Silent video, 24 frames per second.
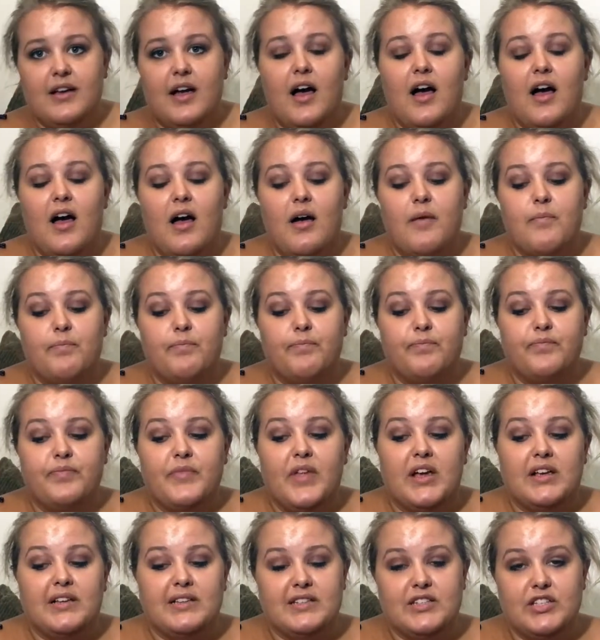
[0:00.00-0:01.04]

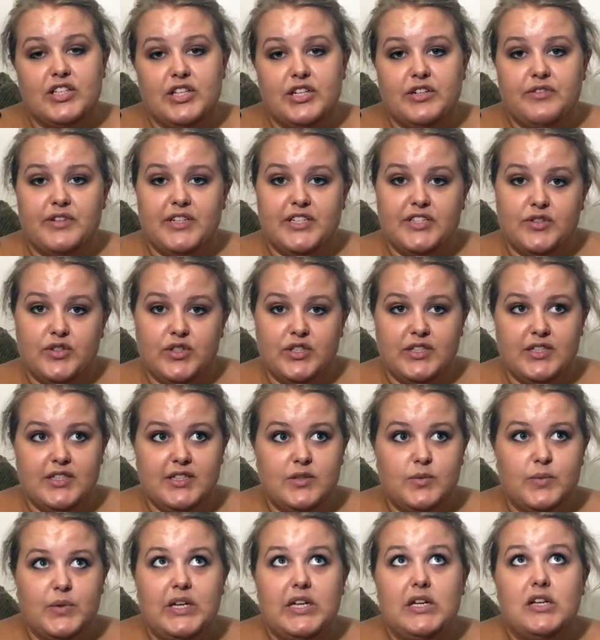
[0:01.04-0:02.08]
At certain
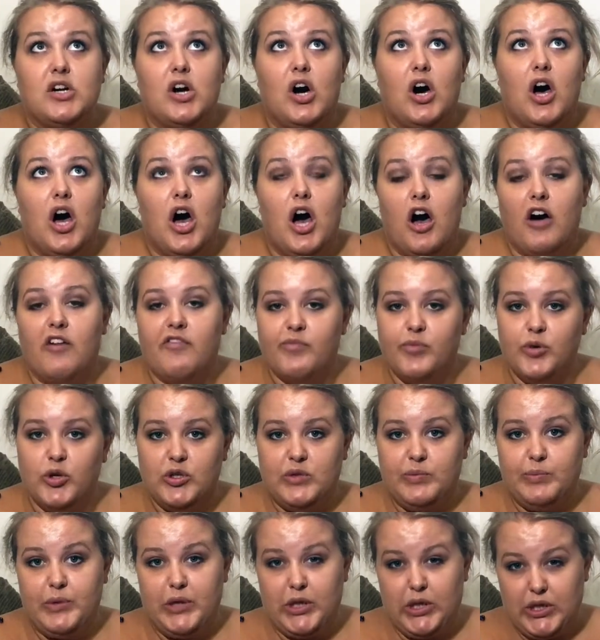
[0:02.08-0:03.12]
restaurants we got half board
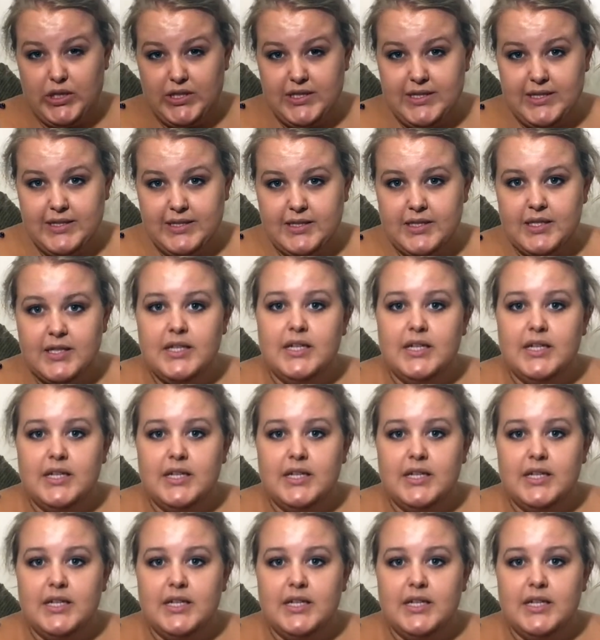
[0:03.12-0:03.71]
plus,